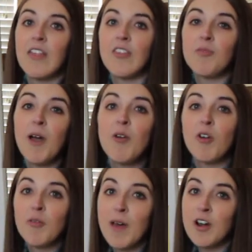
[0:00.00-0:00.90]
This might
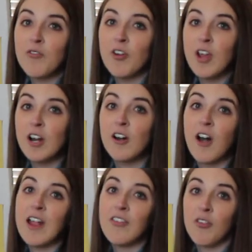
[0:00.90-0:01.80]
work better for younger
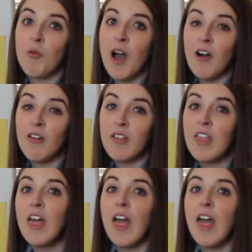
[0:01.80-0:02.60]
grades as well.